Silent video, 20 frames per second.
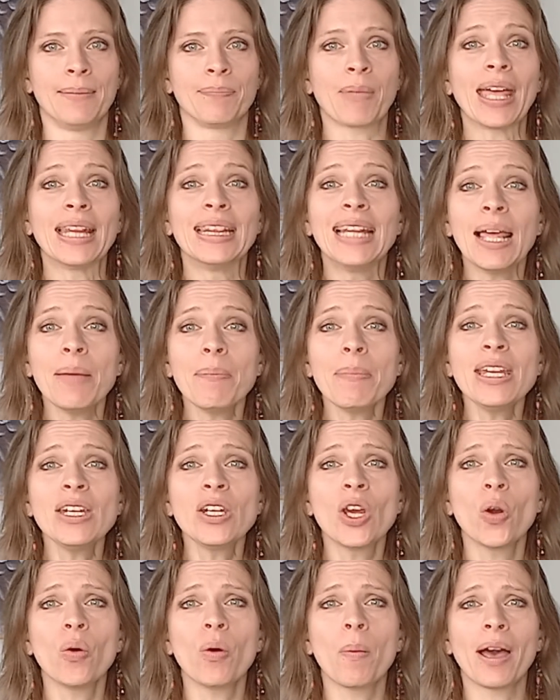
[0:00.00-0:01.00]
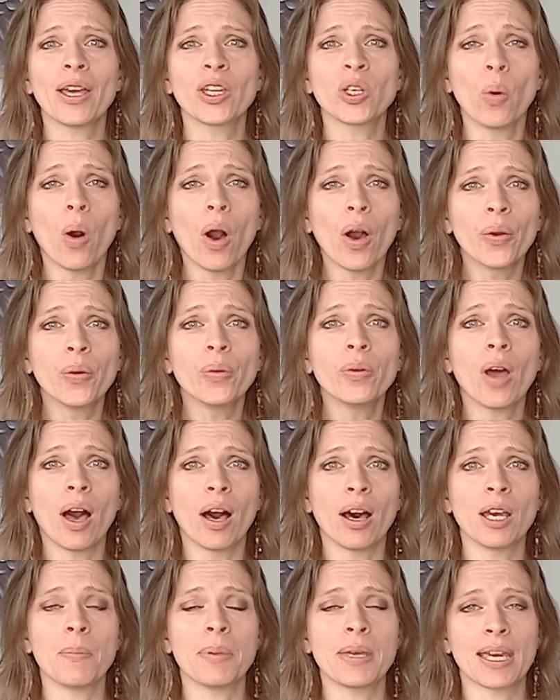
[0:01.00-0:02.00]
and let me know about your own
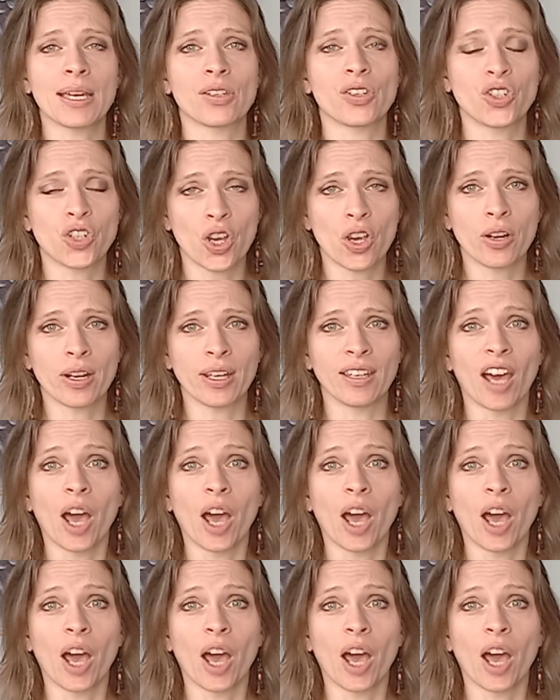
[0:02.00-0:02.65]
IBS journey.